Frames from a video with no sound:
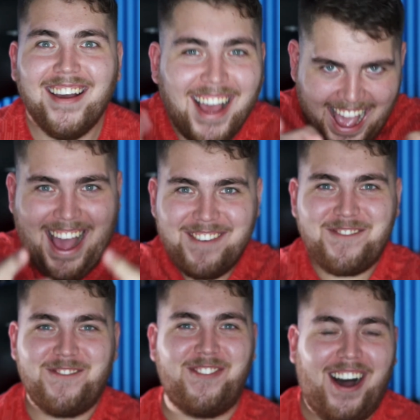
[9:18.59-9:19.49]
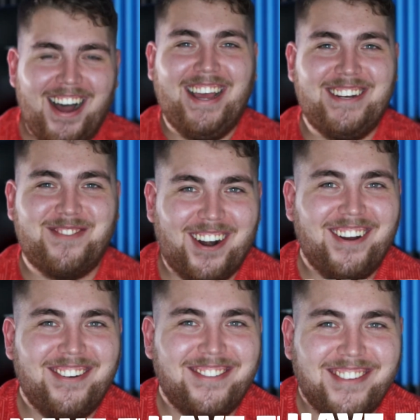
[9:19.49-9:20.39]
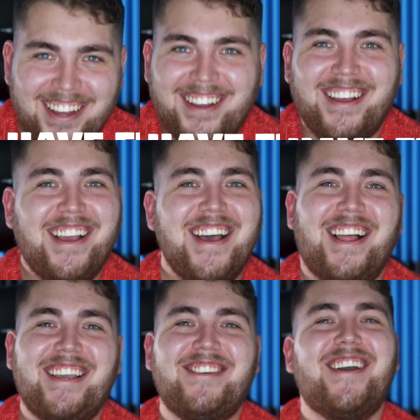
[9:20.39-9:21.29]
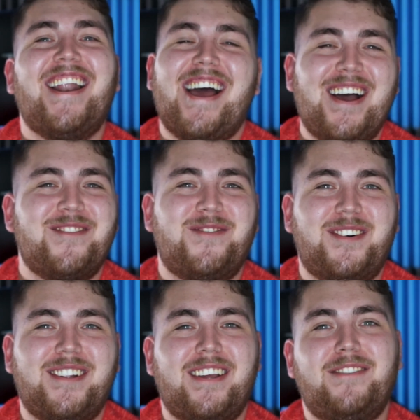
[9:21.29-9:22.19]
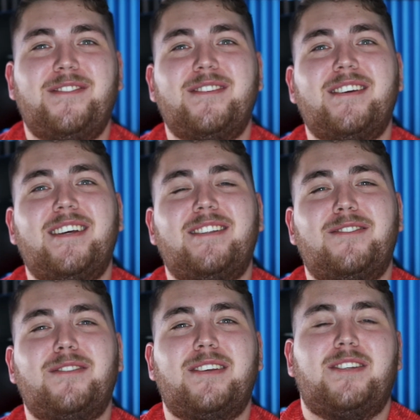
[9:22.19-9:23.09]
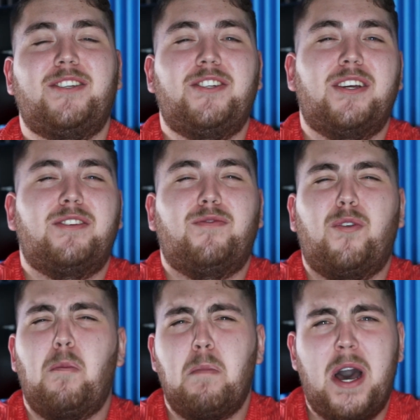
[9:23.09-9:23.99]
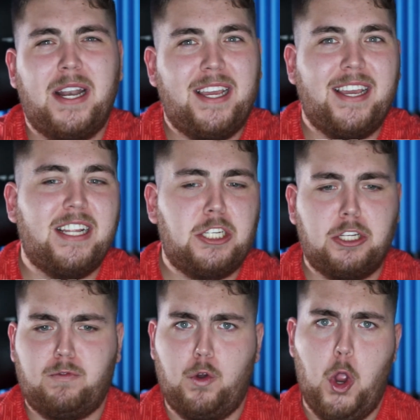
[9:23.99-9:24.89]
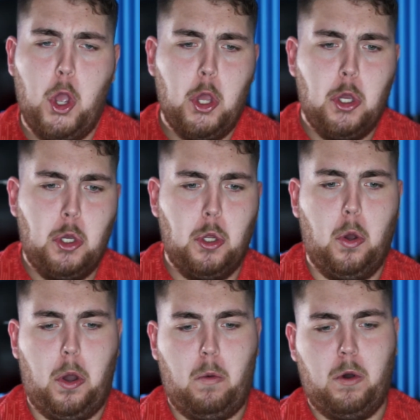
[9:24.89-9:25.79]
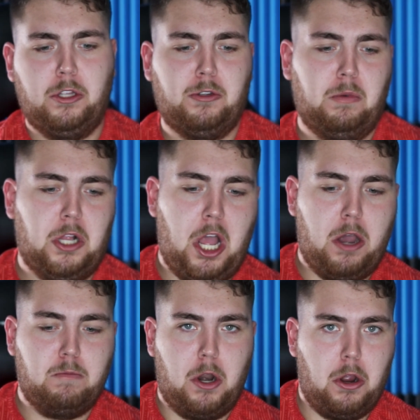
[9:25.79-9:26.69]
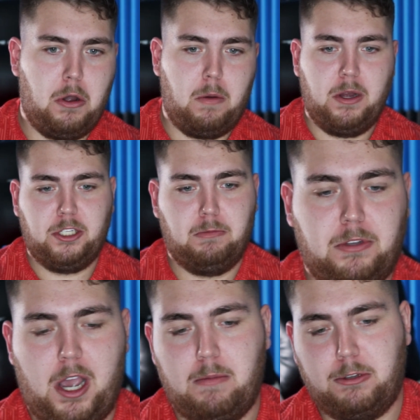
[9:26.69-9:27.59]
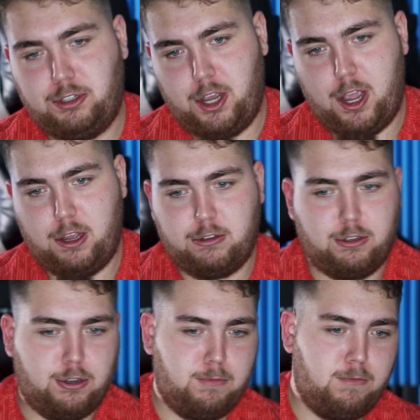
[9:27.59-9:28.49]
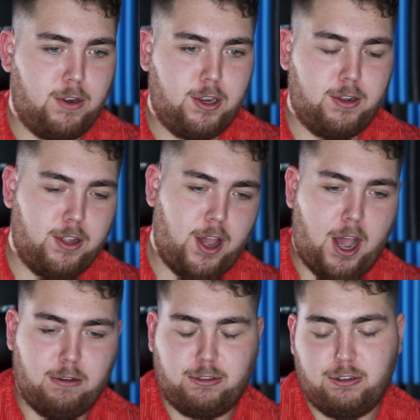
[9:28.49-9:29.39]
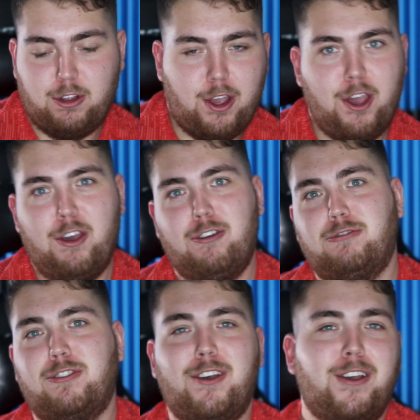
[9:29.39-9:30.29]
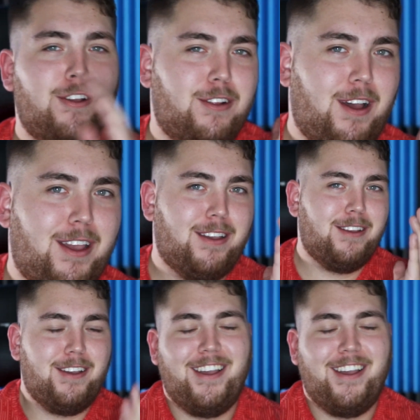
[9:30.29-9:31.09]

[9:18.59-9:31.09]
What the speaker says: have fun, bro. Like, you gotta have fun. If you're gonna do this just for money and just for, you know, I want some clout, bro, I want some diamond chains in the house in the hills. Like,